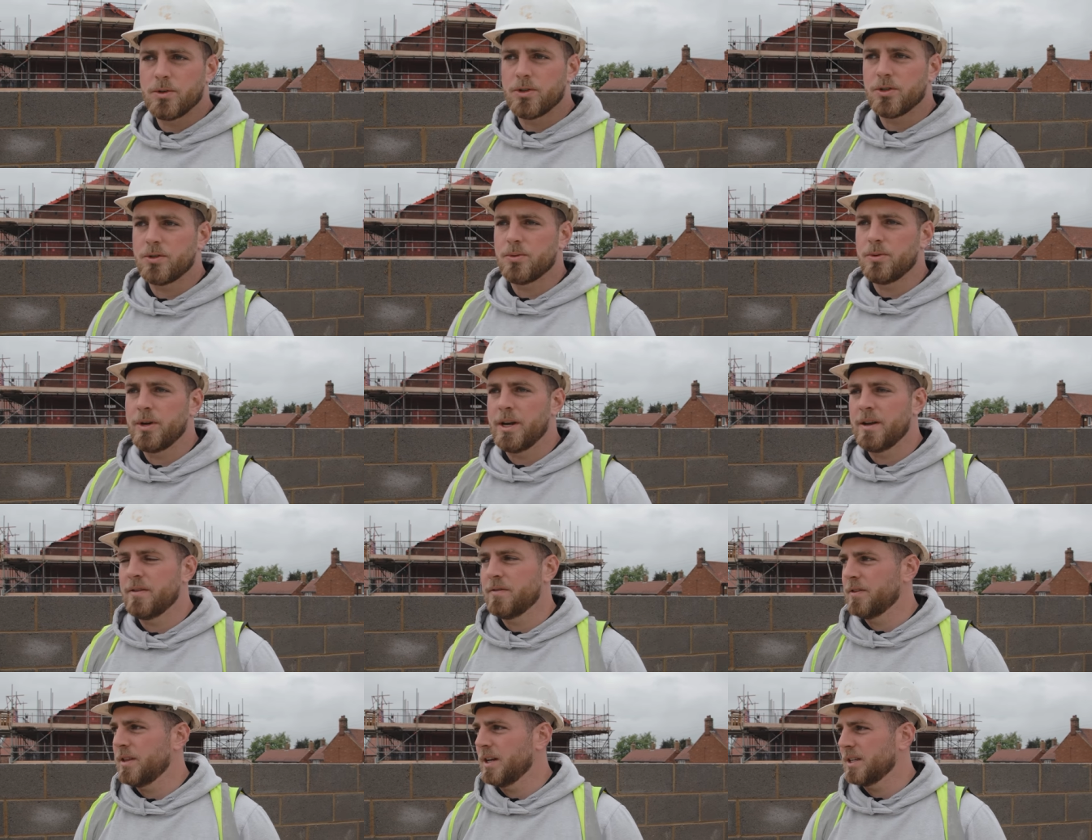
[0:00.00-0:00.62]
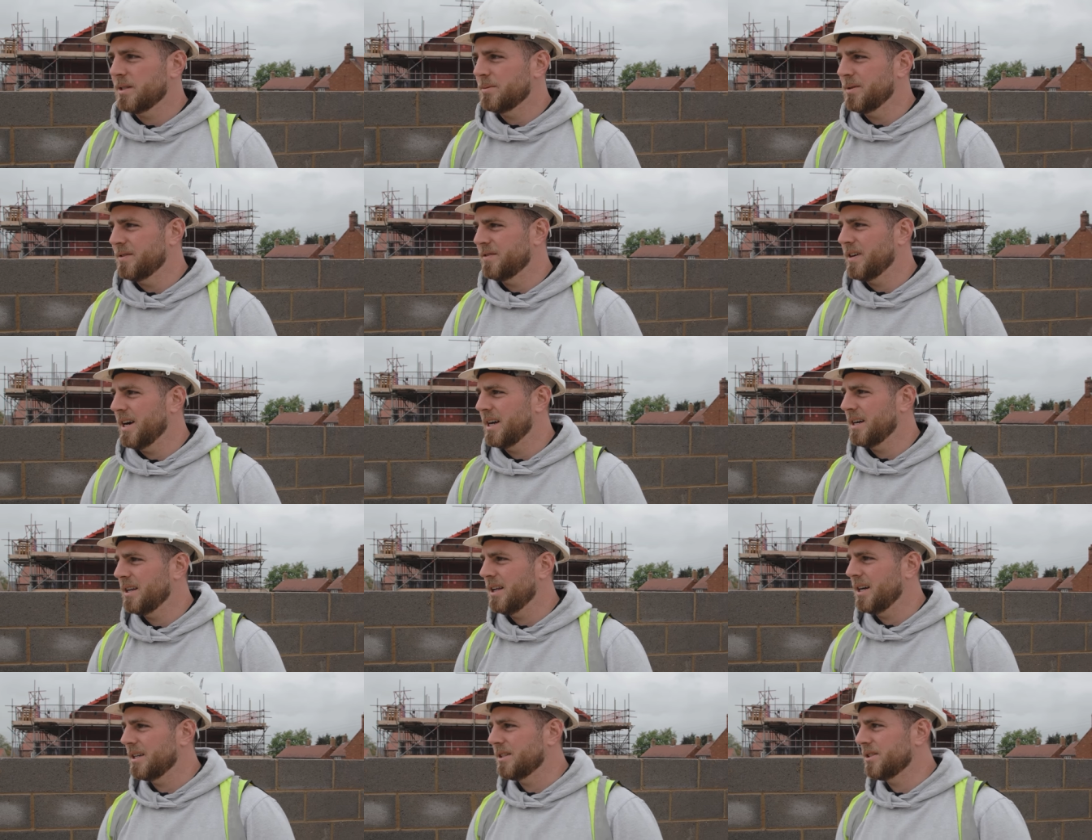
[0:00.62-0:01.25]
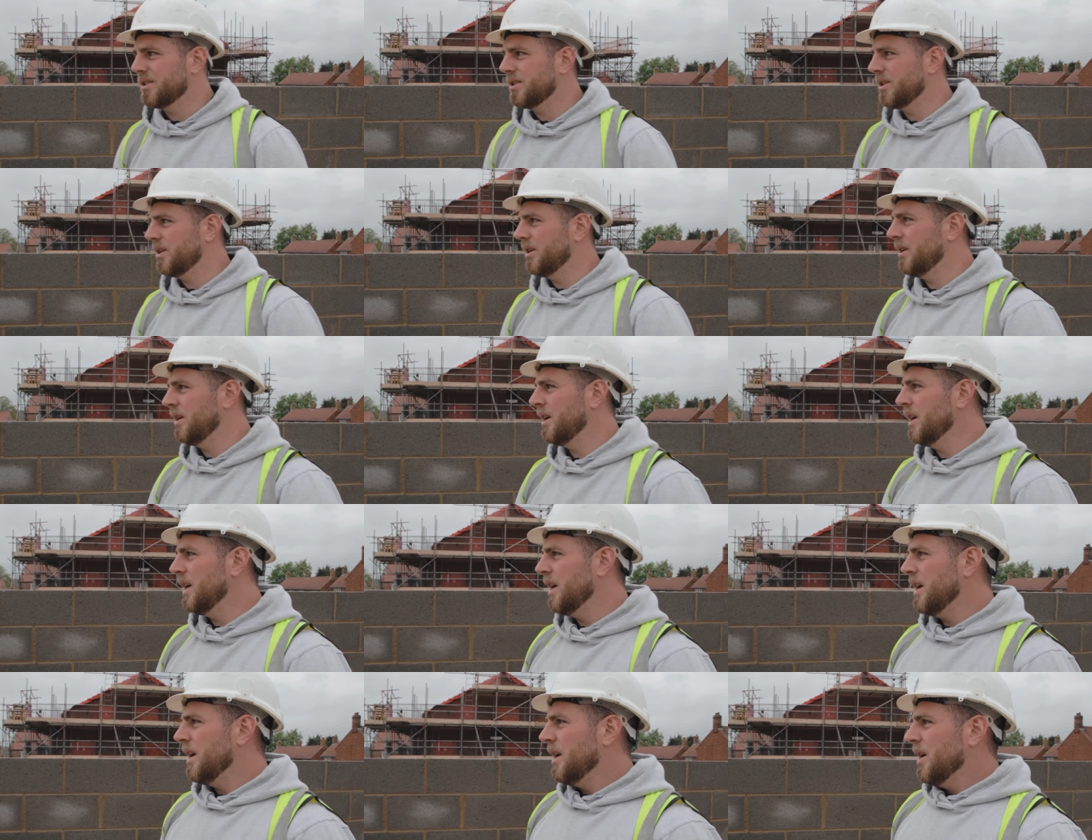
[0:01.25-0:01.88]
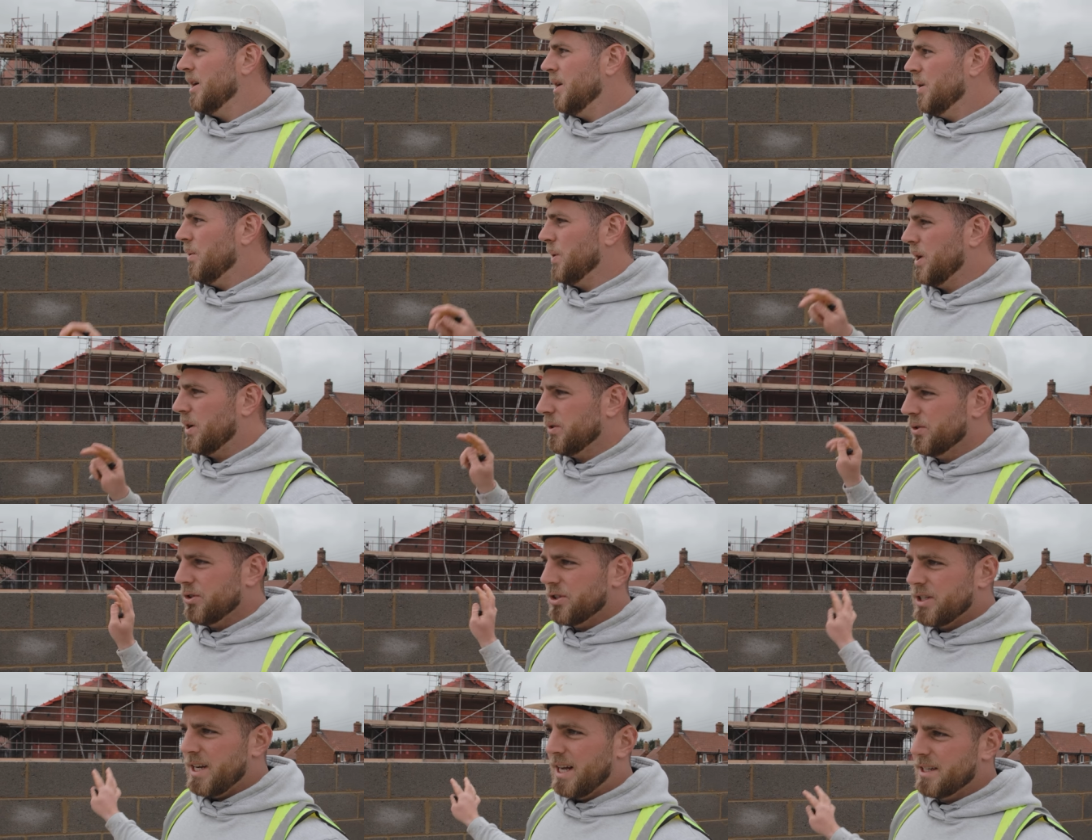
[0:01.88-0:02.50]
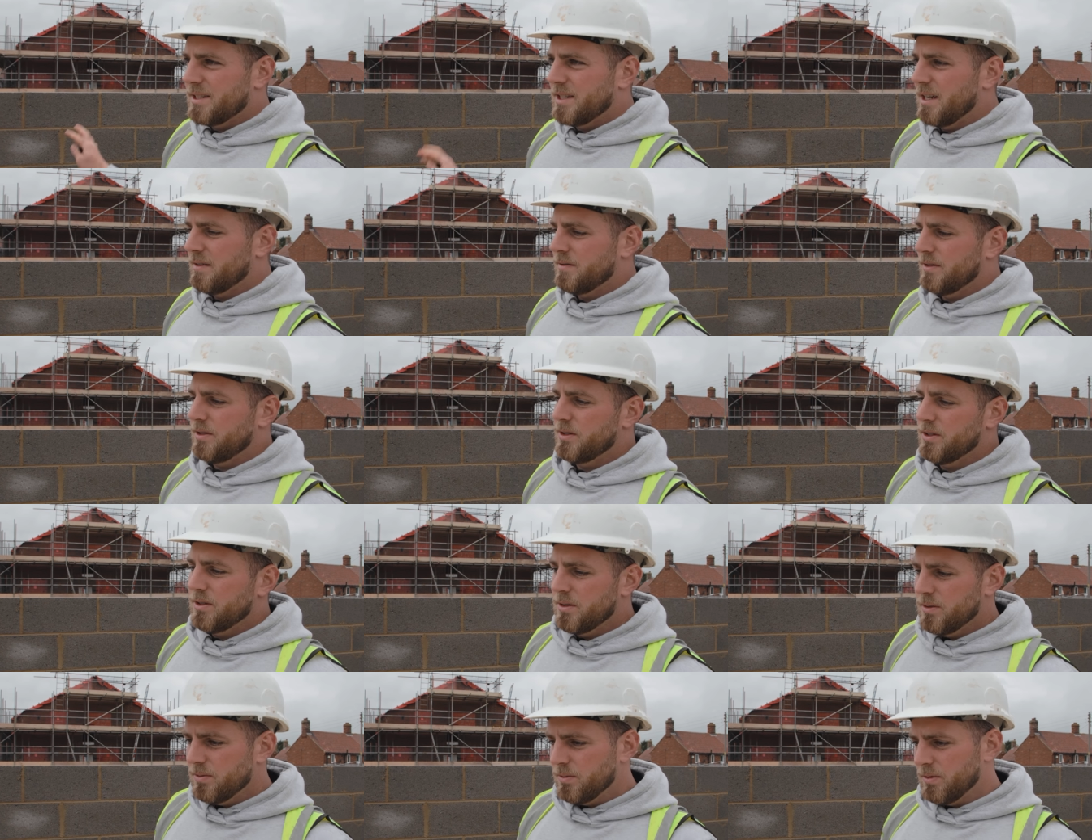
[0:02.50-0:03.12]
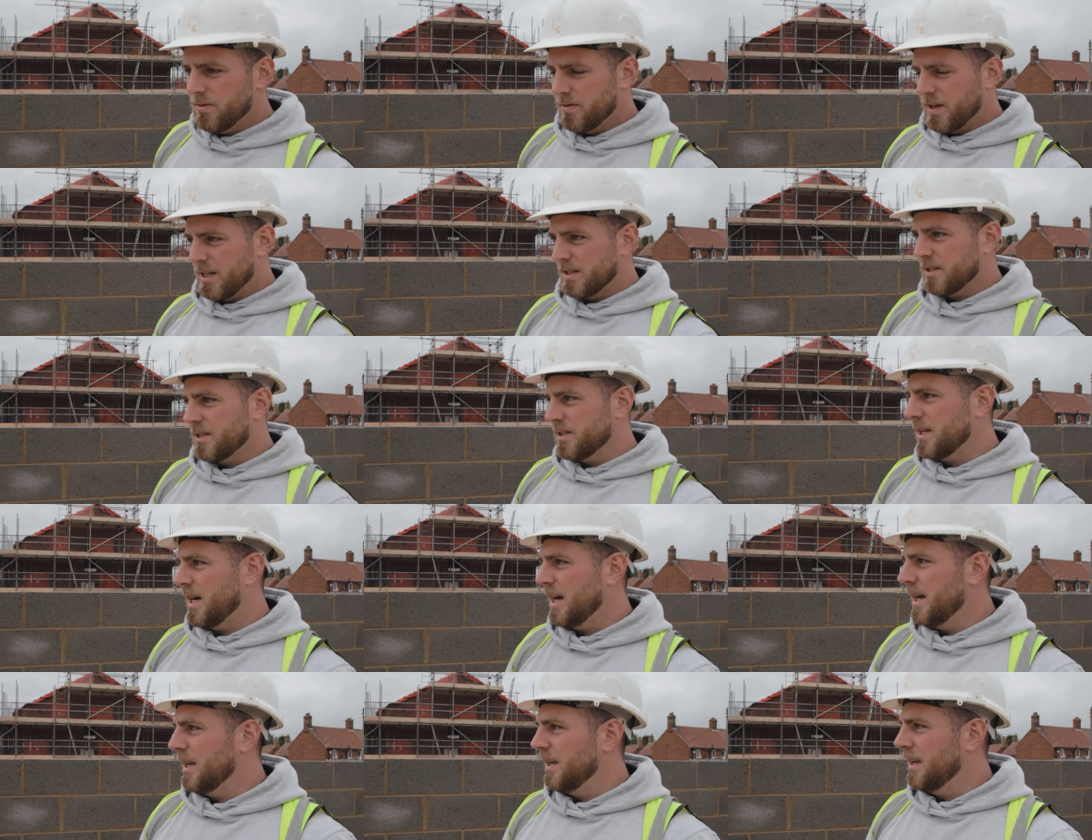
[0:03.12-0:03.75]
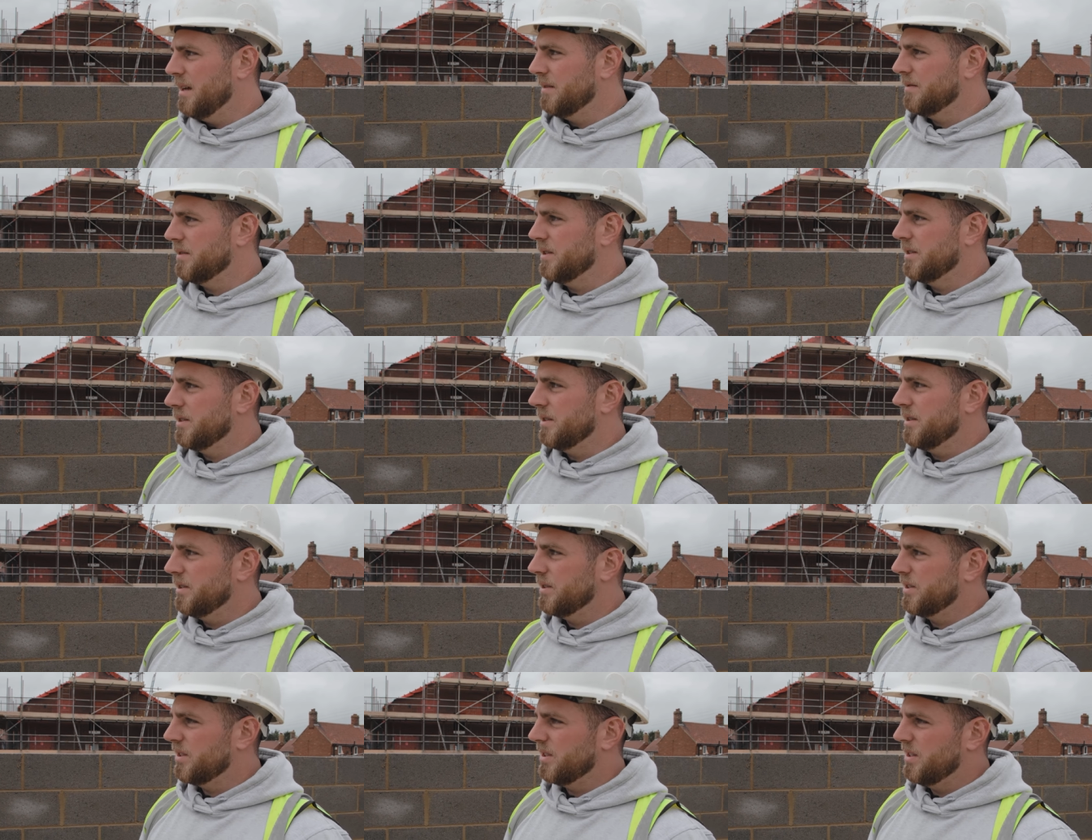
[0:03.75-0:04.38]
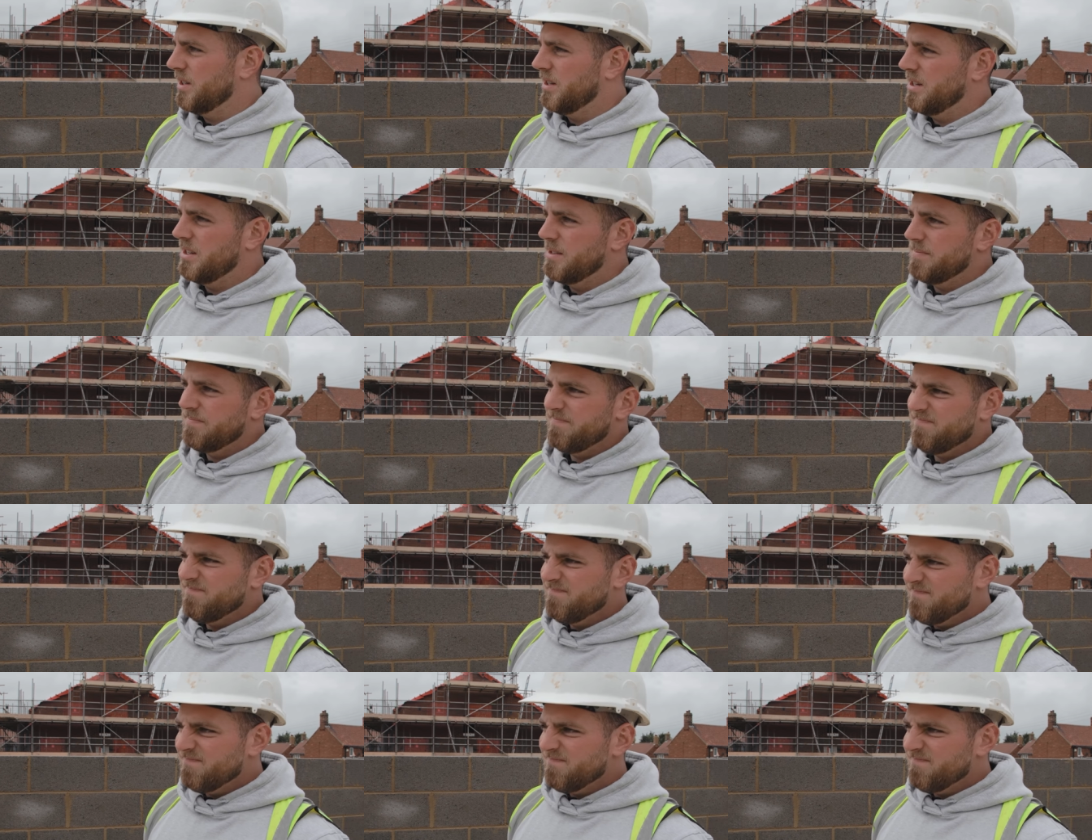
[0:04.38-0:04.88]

We're just waiting for that to be finalised, so we couldn't start 7, we've had to start 11, so